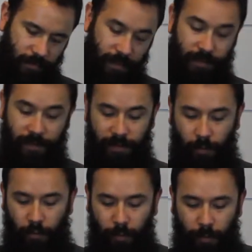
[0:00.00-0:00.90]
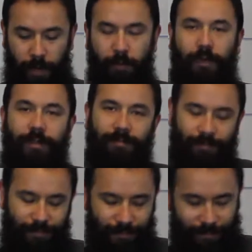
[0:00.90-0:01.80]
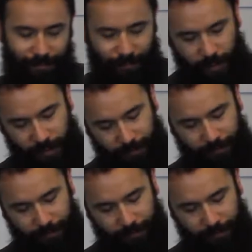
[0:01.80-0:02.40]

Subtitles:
Like I said, horrible memory. But